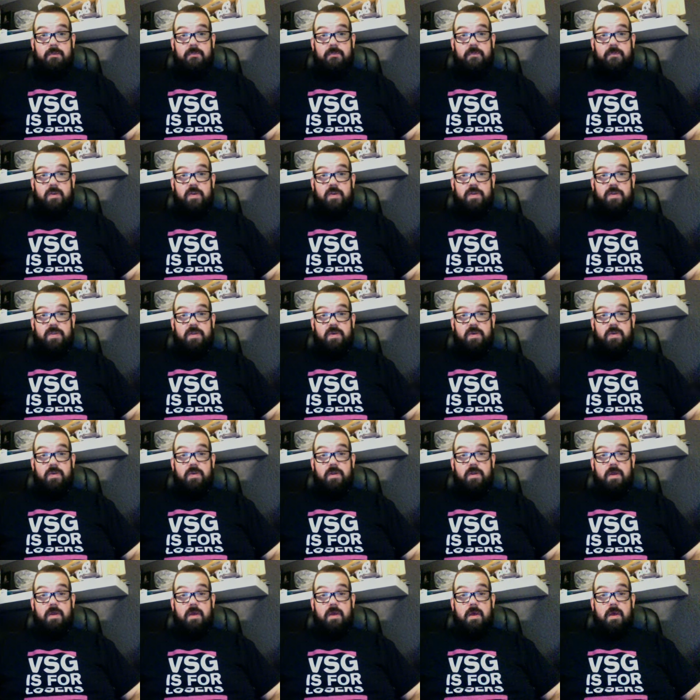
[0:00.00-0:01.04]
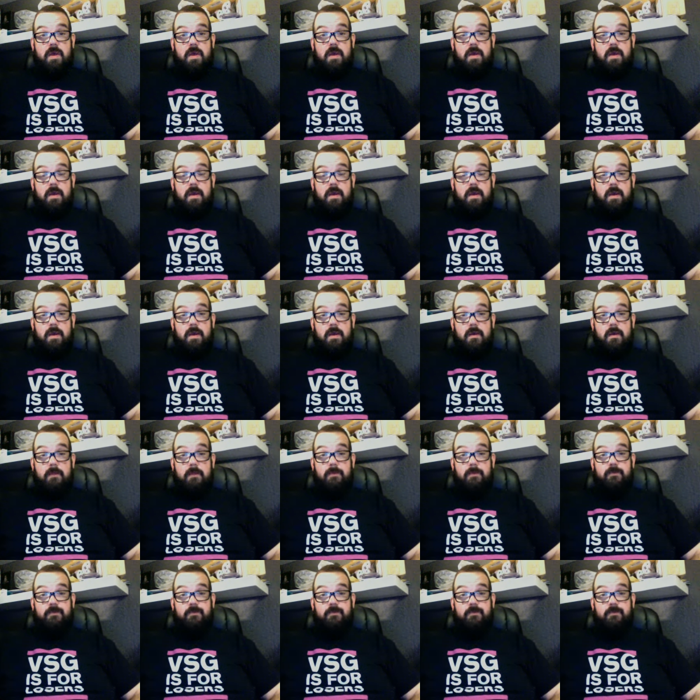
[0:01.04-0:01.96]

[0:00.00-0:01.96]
very soon. Um,